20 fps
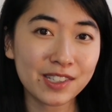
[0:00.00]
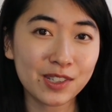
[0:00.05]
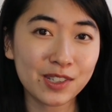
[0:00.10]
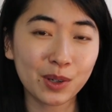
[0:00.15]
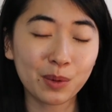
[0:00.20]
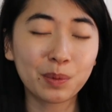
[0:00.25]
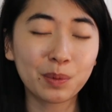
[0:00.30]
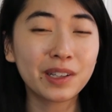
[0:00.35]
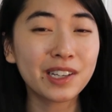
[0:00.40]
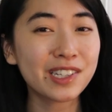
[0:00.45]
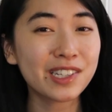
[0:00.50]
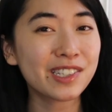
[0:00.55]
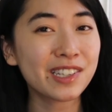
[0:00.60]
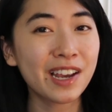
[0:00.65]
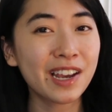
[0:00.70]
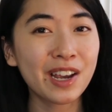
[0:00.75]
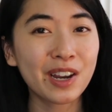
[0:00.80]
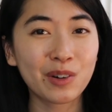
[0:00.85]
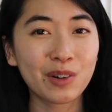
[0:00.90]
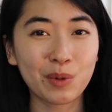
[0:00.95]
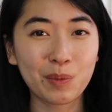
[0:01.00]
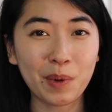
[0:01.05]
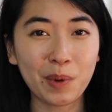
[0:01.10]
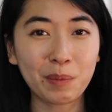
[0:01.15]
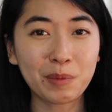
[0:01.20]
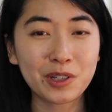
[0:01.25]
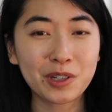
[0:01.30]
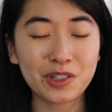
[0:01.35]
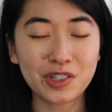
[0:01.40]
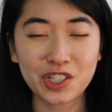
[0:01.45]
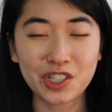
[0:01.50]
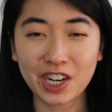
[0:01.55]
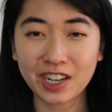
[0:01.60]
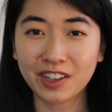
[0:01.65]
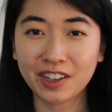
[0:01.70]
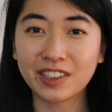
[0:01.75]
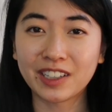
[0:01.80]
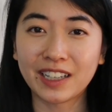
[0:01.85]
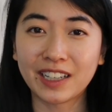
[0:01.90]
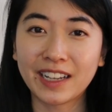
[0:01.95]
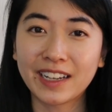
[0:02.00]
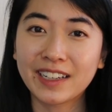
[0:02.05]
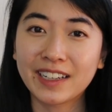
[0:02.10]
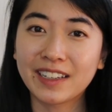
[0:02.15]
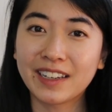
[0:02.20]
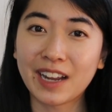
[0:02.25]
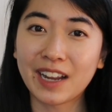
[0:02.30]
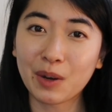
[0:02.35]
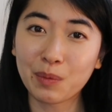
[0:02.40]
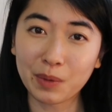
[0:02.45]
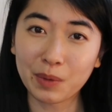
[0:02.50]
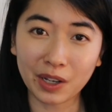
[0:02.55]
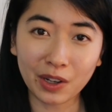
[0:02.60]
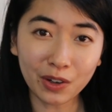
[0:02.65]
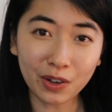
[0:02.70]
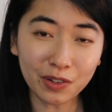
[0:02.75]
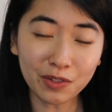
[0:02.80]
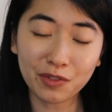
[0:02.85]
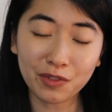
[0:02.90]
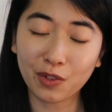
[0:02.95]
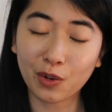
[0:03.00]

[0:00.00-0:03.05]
so please remember to check out the link down below